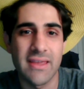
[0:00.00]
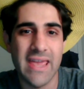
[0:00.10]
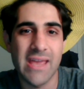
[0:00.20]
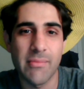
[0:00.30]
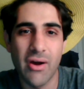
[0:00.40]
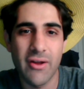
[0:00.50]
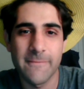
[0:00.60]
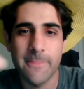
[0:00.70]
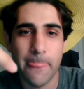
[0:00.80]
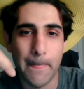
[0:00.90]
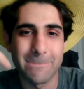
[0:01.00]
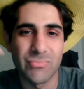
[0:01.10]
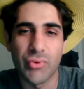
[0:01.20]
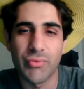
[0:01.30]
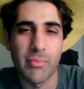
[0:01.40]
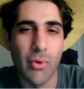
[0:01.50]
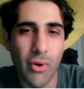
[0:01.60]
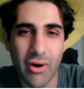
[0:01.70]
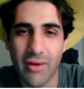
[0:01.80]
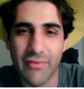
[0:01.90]
came on, we were
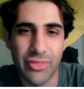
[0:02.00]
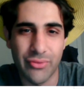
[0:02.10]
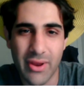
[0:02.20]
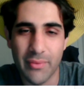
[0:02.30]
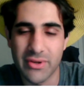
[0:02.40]
more of a threat.